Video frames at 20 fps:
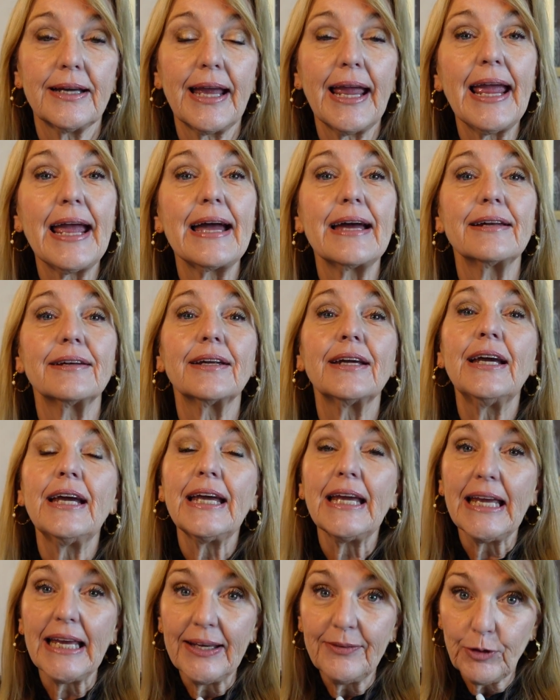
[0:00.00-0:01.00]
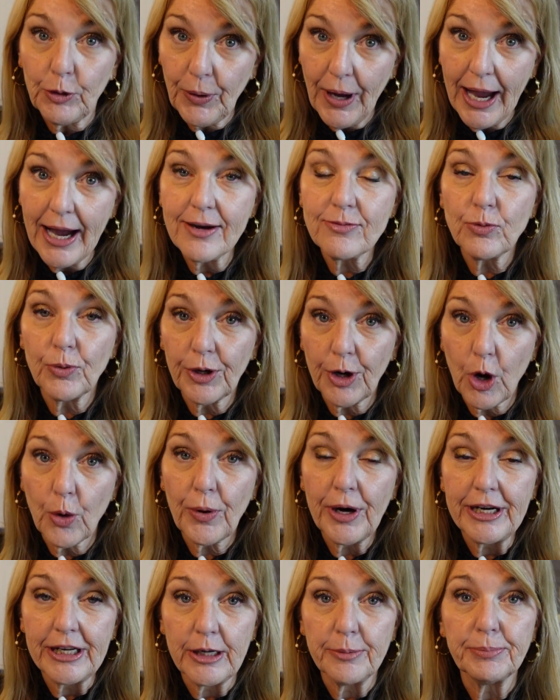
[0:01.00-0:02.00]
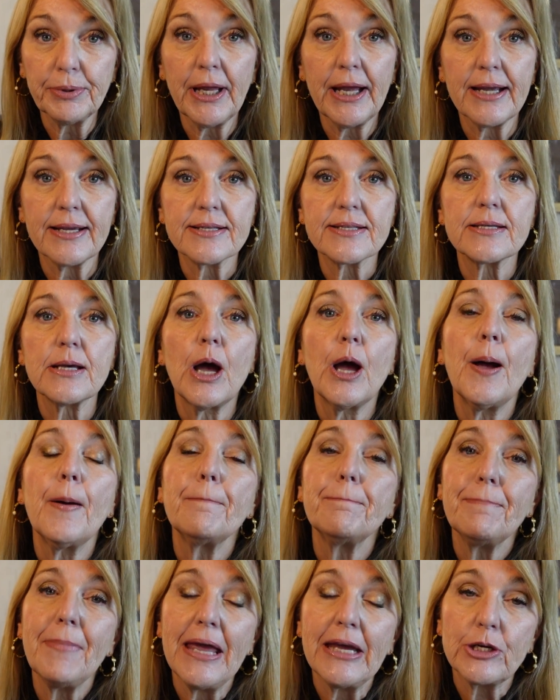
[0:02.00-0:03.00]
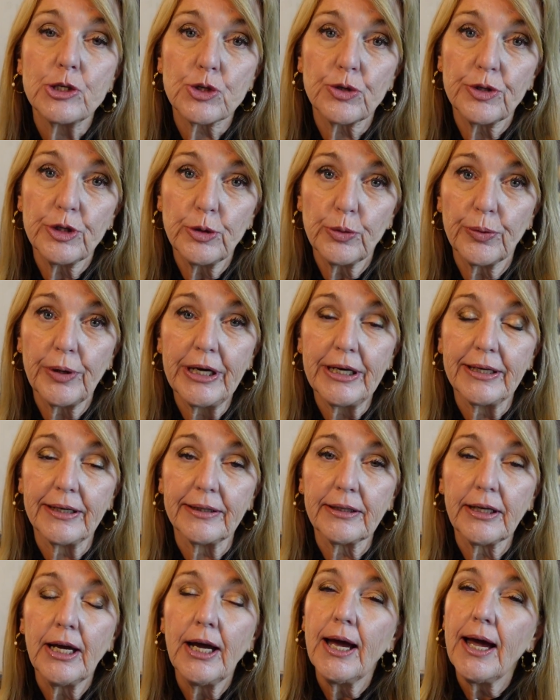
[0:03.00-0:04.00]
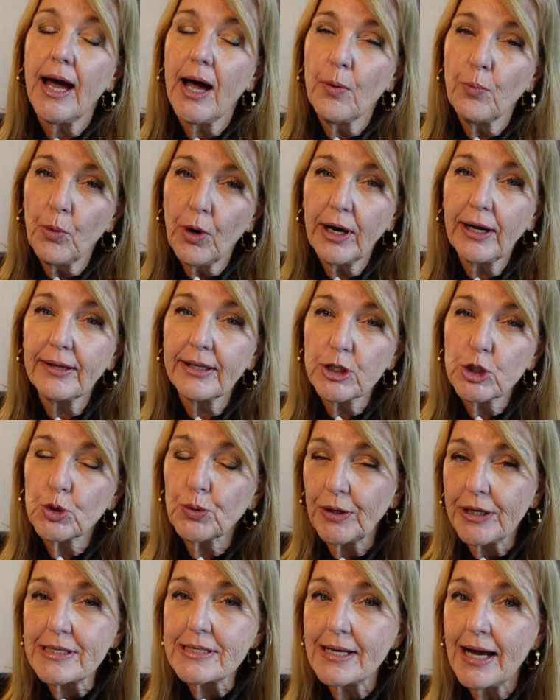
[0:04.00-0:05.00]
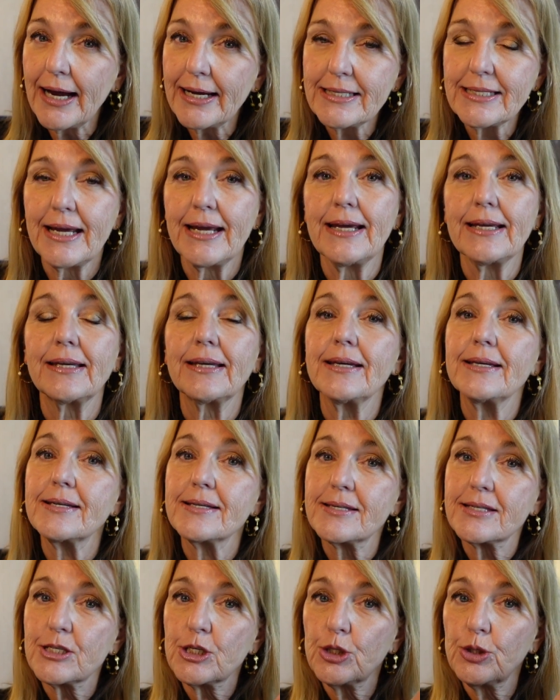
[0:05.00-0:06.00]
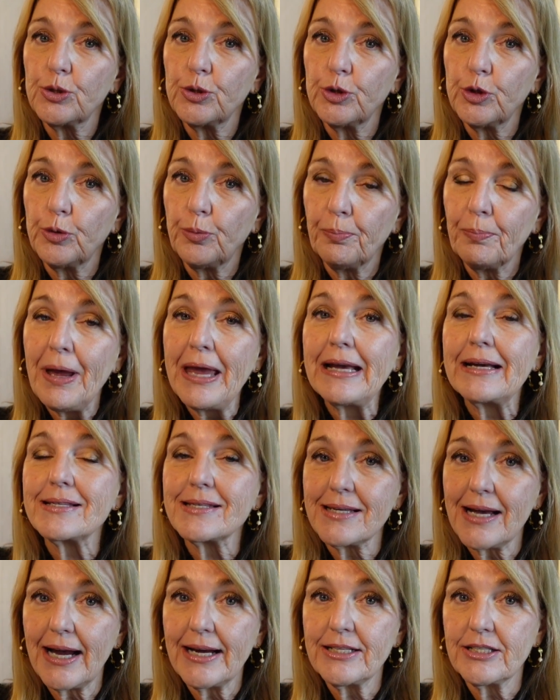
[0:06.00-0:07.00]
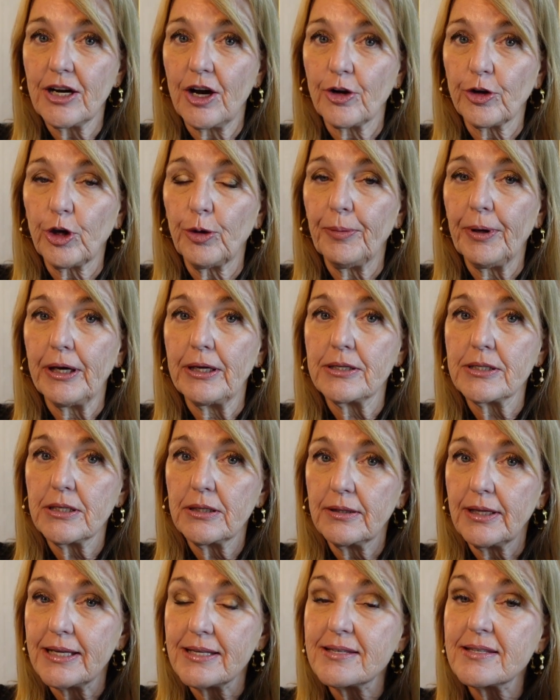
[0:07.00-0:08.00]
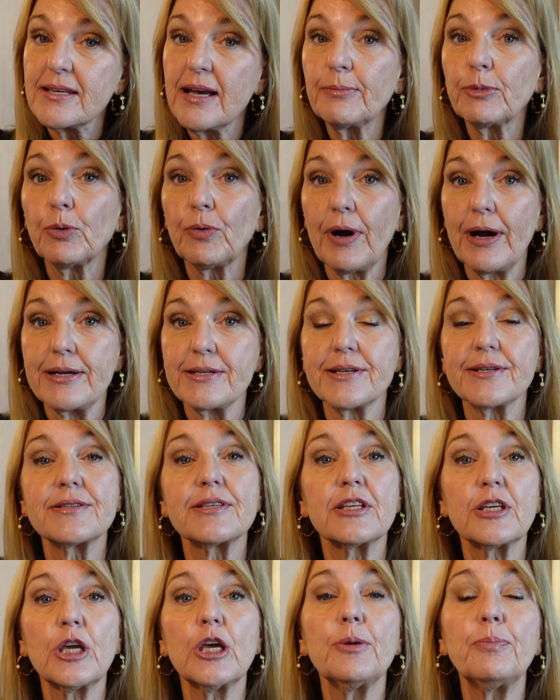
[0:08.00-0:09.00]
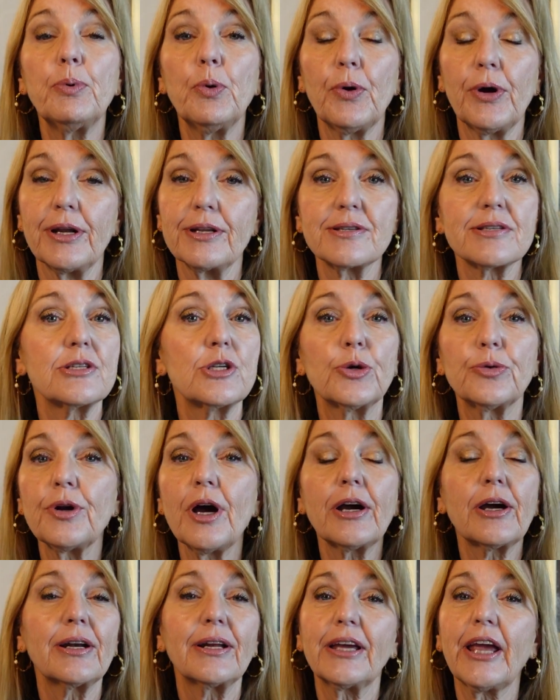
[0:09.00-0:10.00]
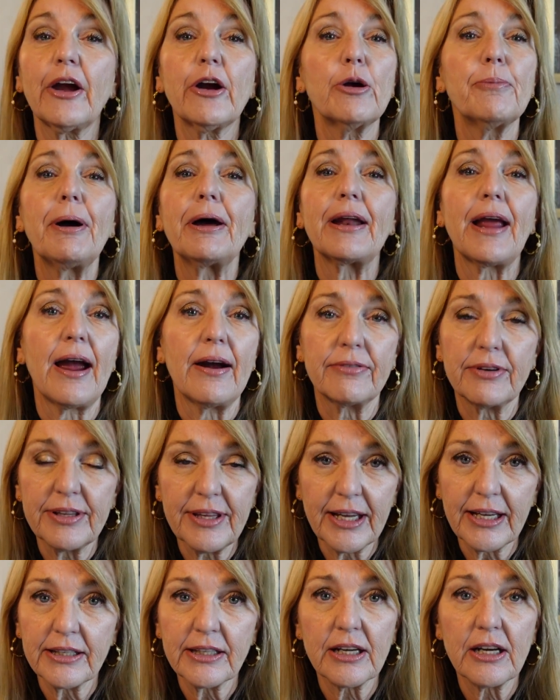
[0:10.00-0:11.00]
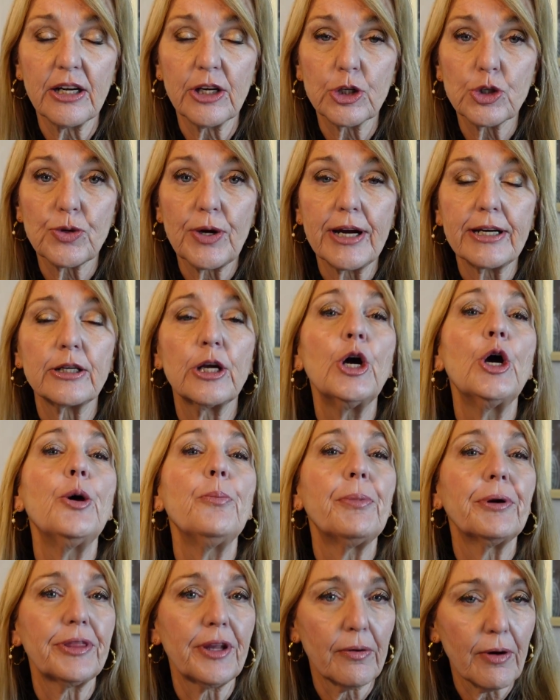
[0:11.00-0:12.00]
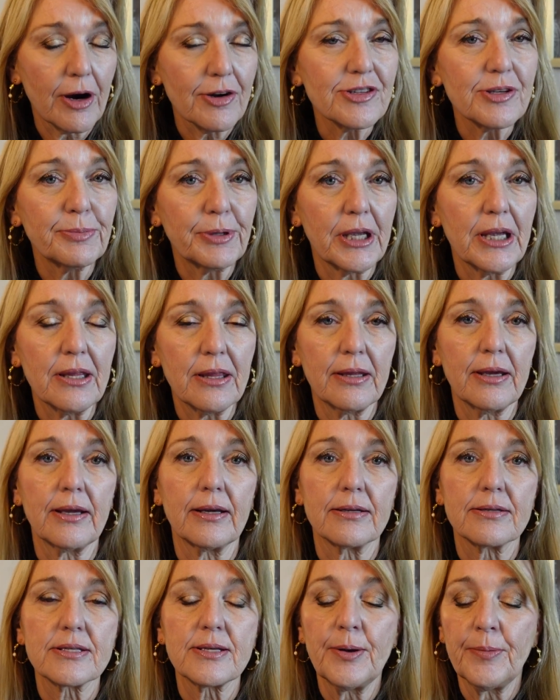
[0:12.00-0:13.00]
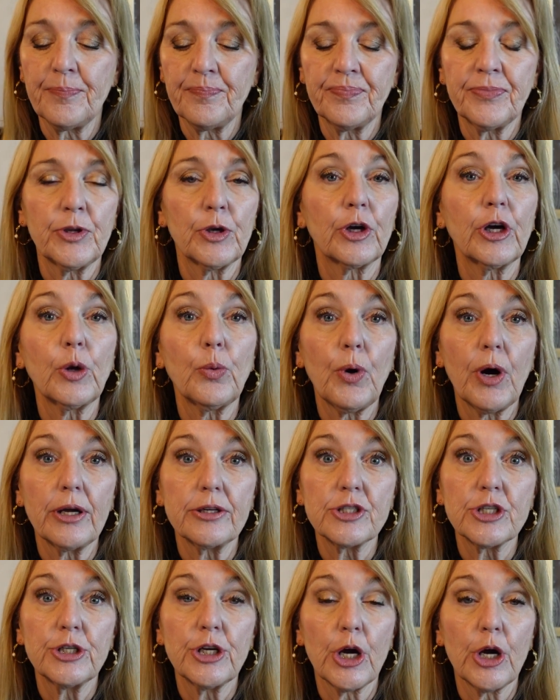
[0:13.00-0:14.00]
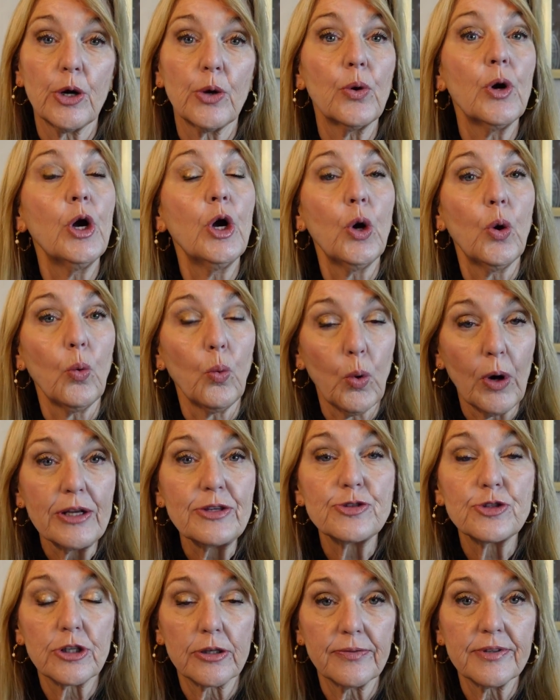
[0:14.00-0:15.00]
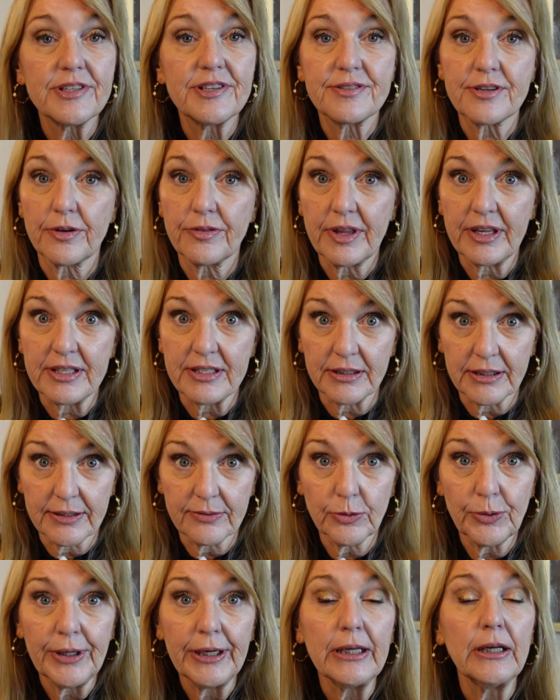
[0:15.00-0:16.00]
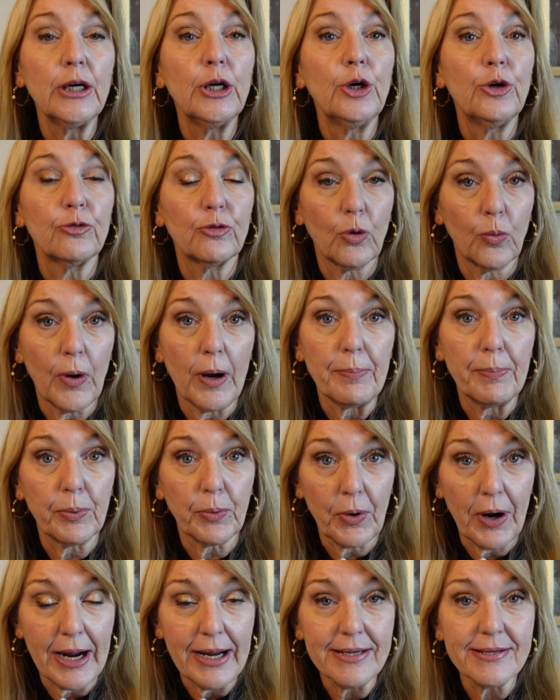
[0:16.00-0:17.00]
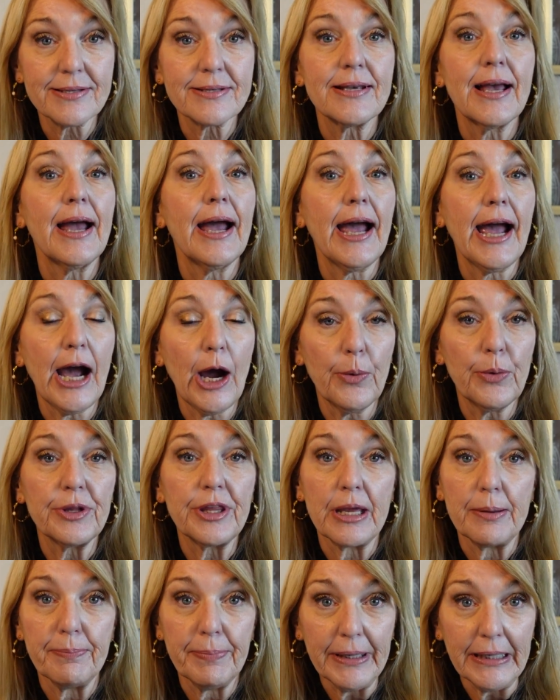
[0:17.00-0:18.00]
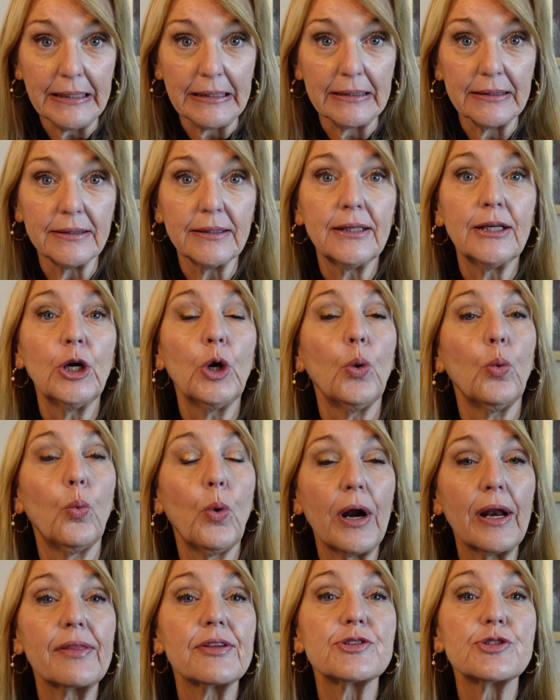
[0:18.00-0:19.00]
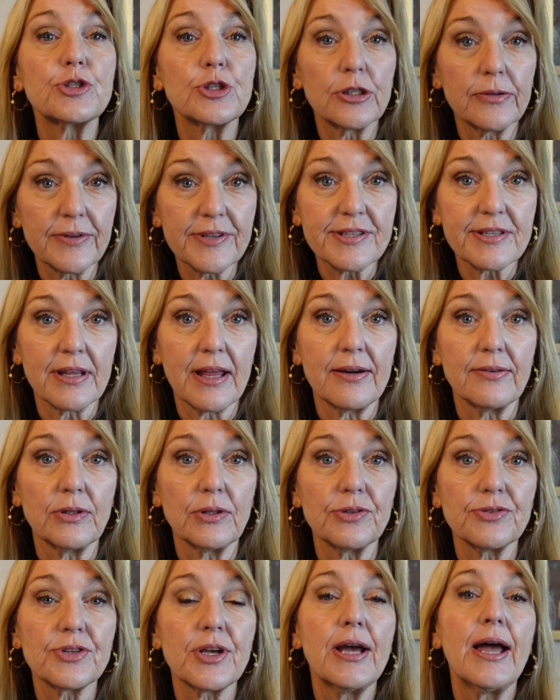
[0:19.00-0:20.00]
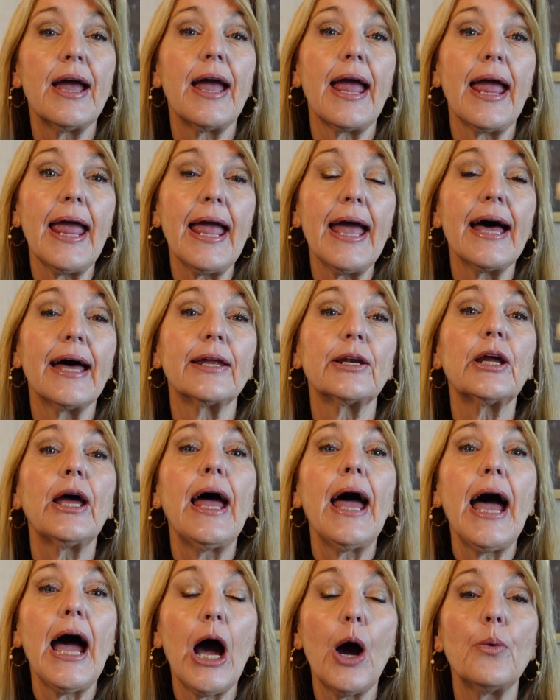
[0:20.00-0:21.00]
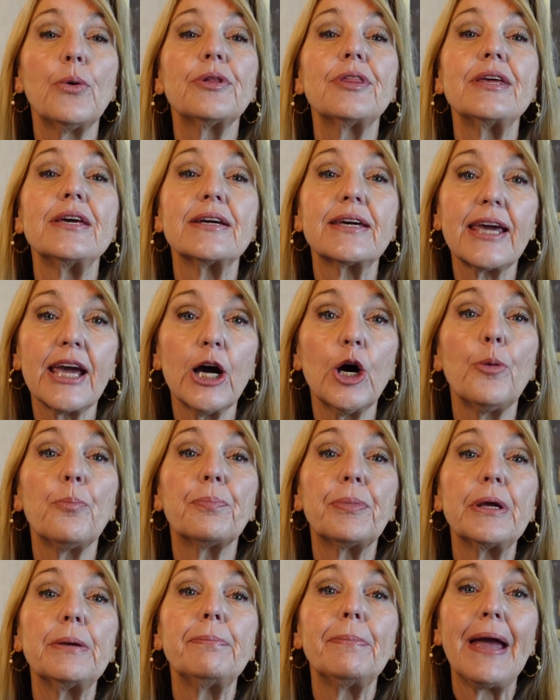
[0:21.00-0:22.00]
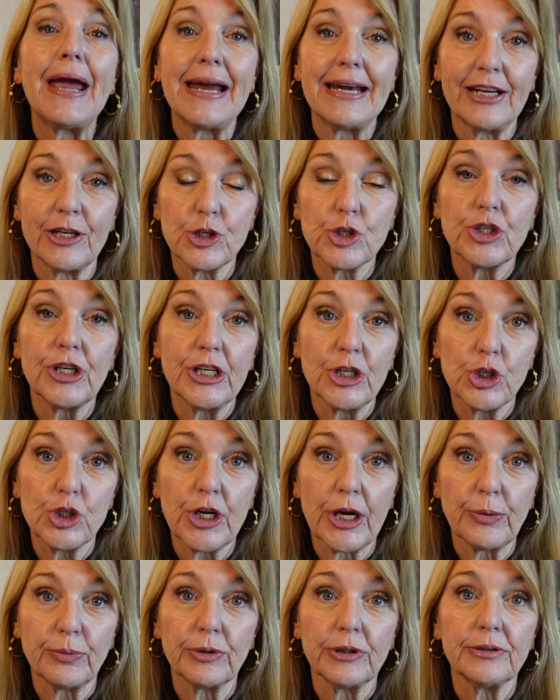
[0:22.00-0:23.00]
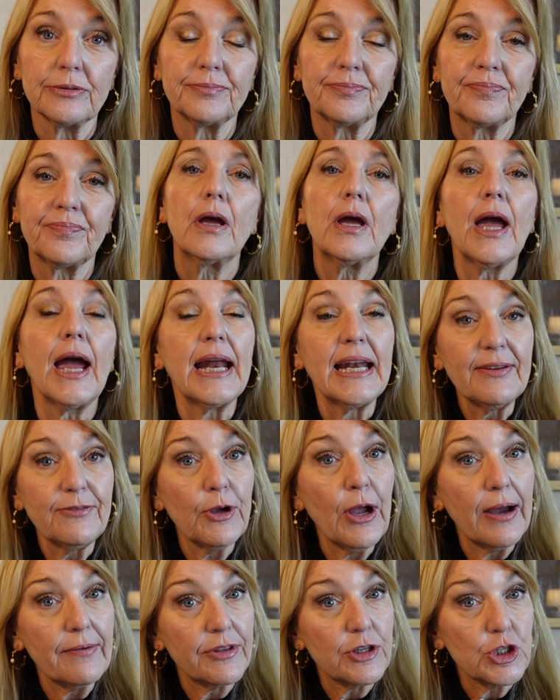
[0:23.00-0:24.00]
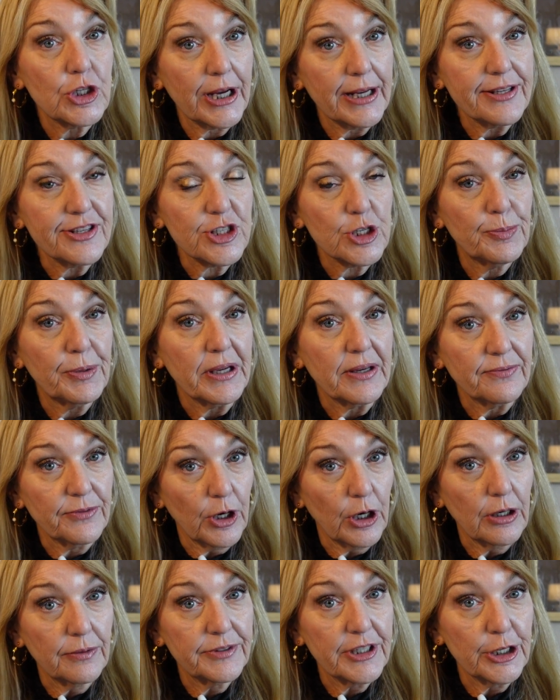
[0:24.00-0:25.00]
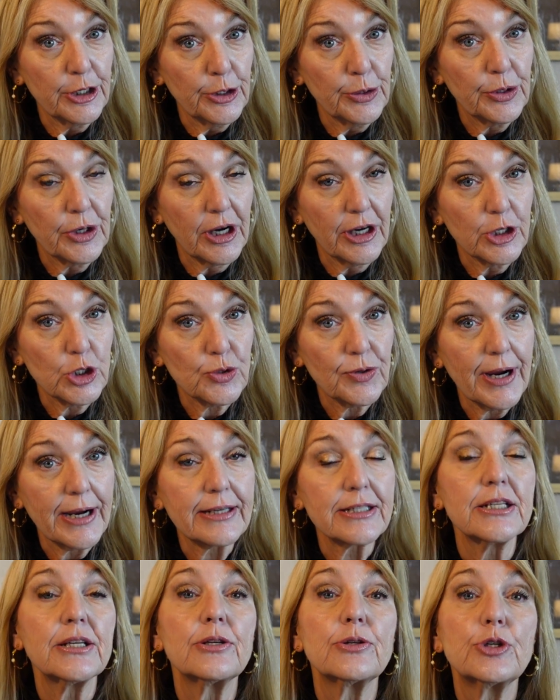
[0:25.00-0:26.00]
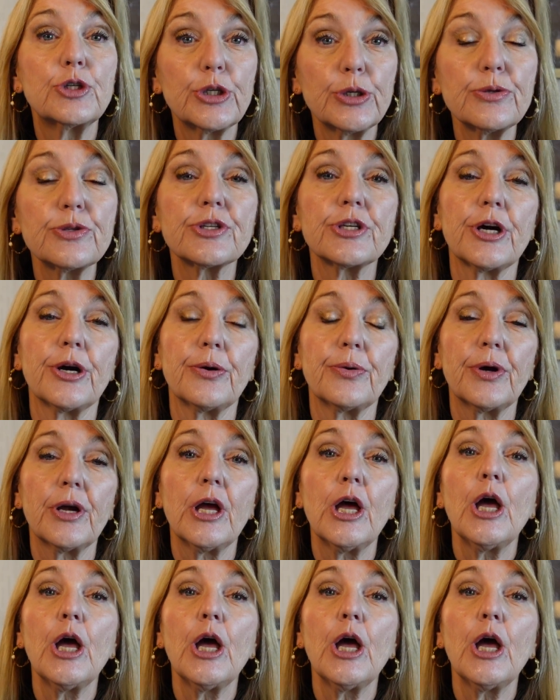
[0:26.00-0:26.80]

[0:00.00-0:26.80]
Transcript: And if you have one already in place, make sure you read it. And one of the tricks I take is to make a side document that summarizes the key points. You're not going to care about everything in the contract, but there are some key things. You're going to want to know what services are they delivering, for what price, how will they bill, what are the service levels, and how will the account be managed in general. And if you have the chance to be involved in a new contract, do so.